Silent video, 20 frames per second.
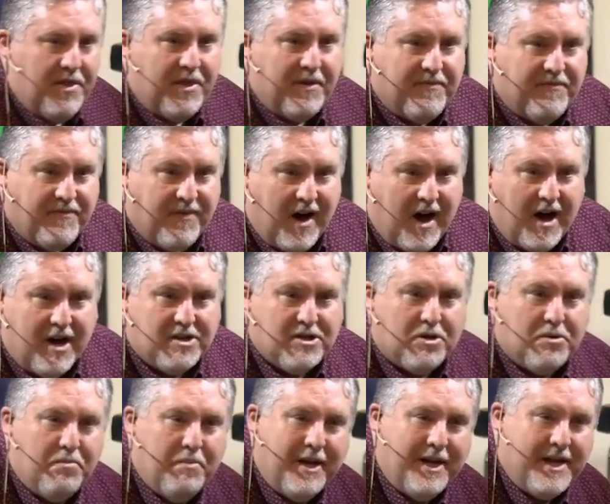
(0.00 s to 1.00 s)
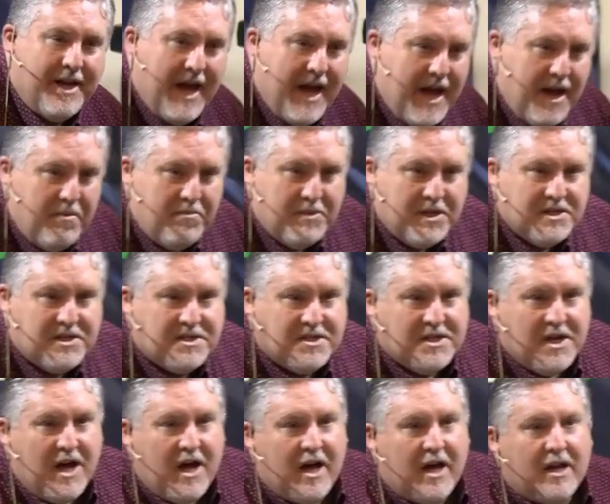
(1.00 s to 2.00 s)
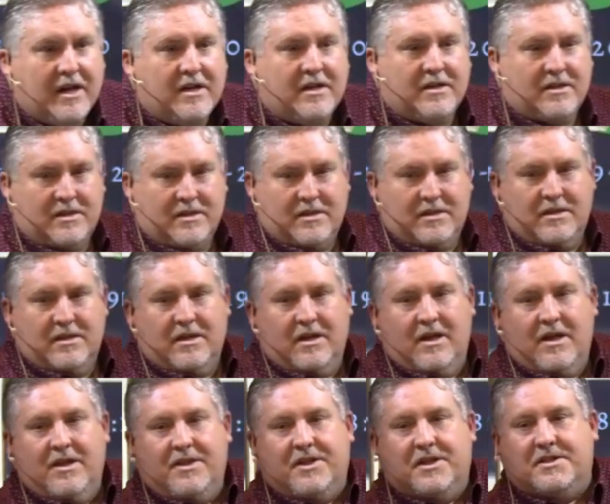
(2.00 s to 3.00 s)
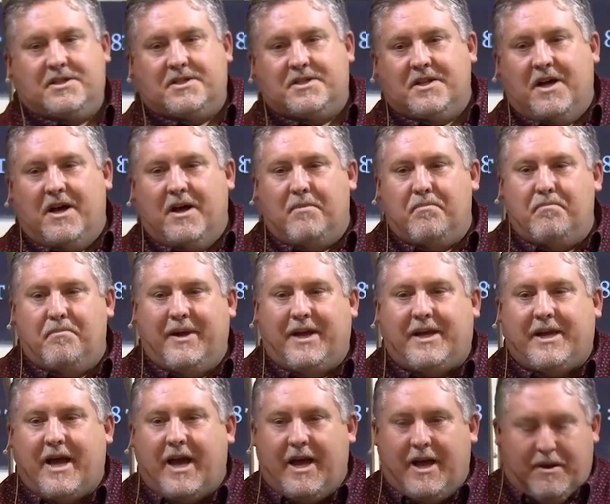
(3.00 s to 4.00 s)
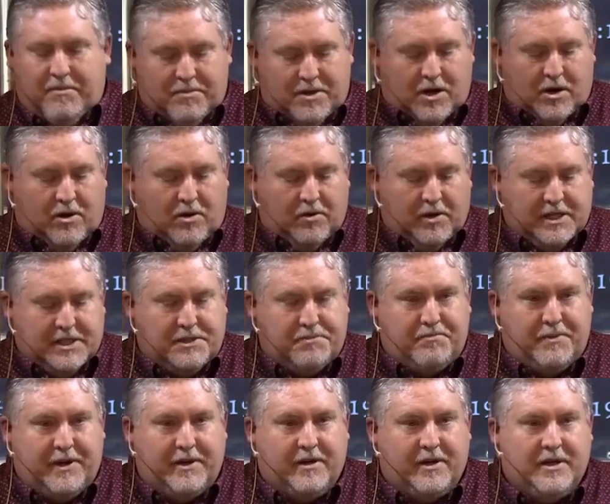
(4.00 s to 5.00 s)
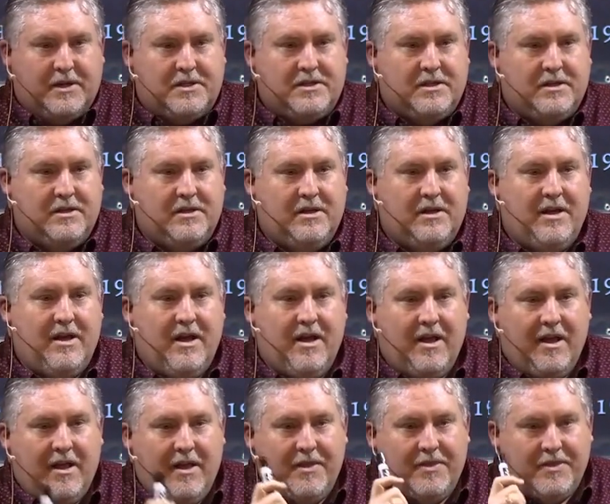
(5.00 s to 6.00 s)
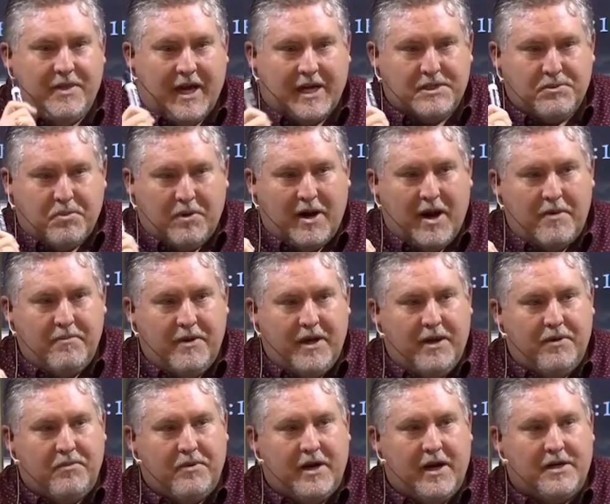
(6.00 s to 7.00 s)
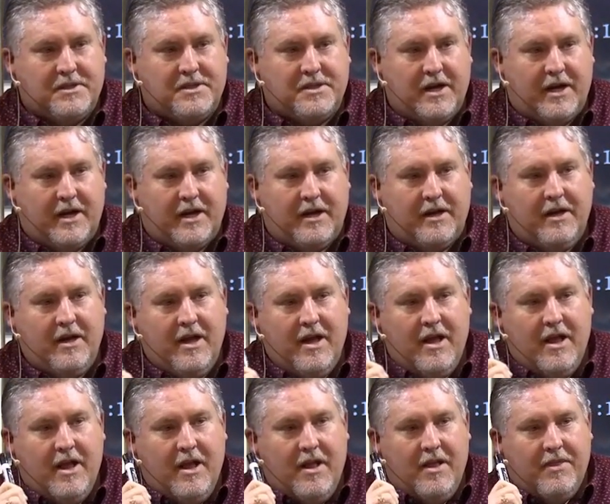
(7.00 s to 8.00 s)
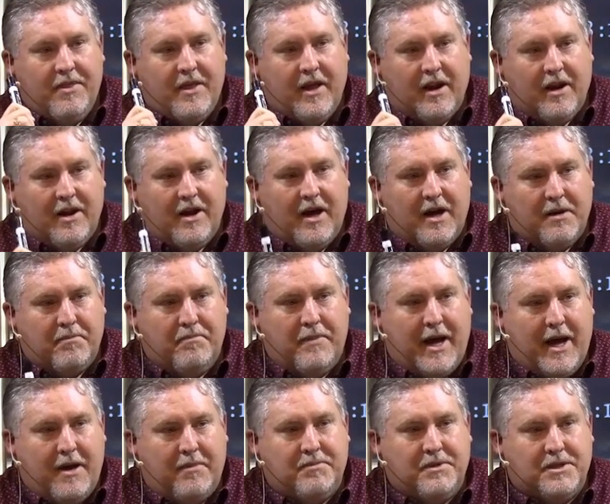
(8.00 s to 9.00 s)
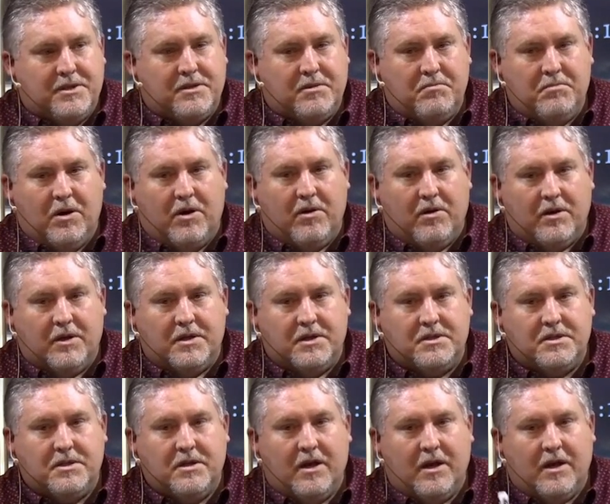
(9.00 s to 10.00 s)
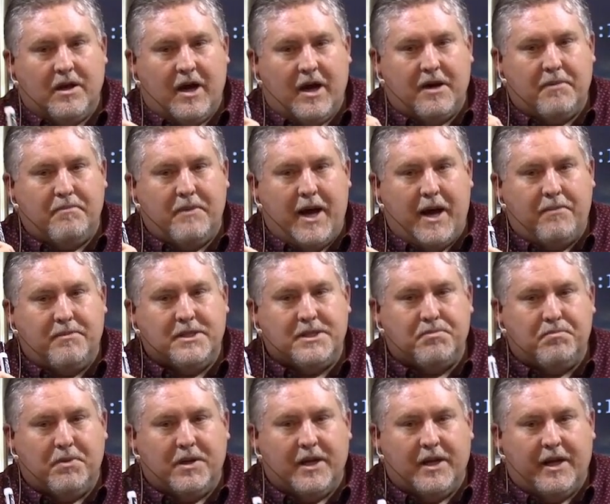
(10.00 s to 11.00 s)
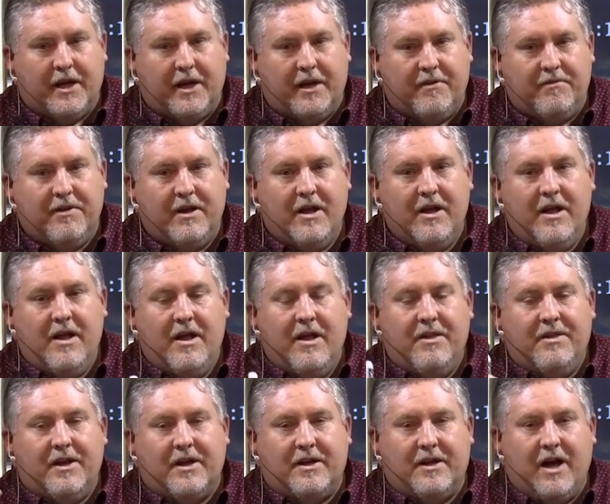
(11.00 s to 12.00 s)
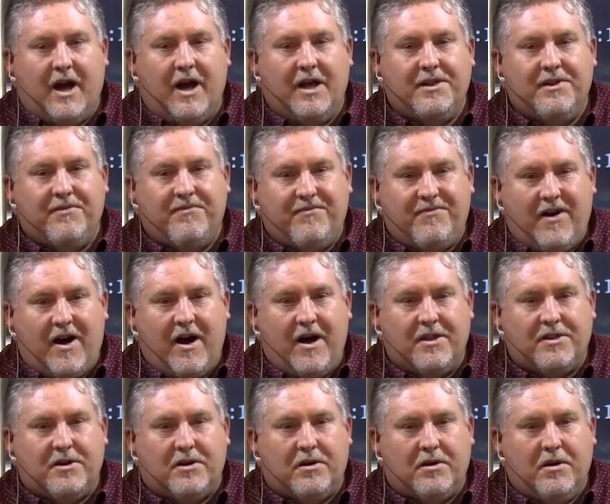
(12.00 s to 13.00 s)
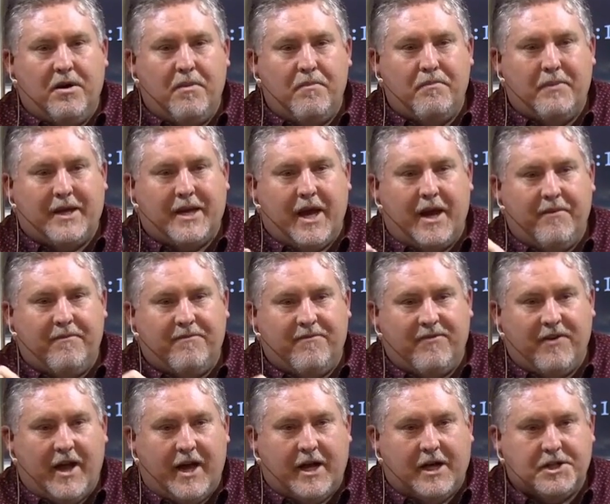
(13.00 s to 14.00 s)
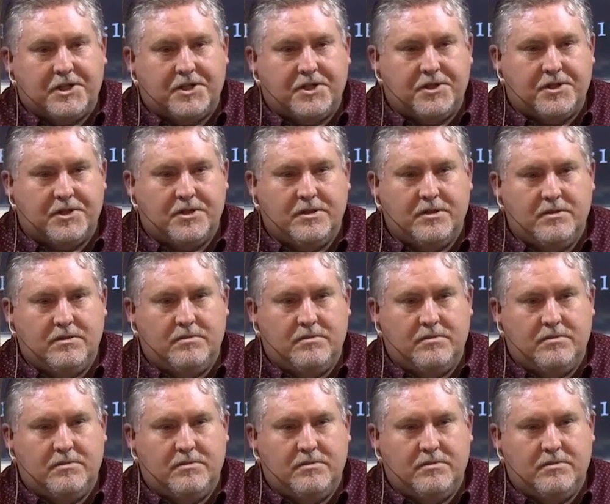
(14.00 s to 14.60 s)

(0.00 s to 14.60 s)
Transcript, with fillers: The Father became the Son. The Son became the Holy Spirit. That's what I mean when I say that a lot of Baptists are modalists. A lot of Baptists believe that God the Father became flesh